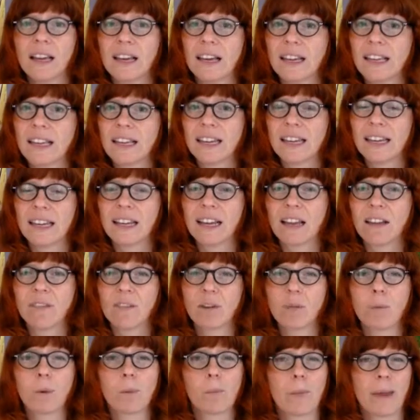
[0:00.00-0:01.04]
and getting
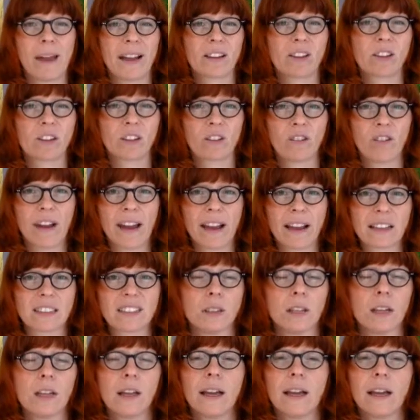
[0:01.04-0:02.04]
everyone back on track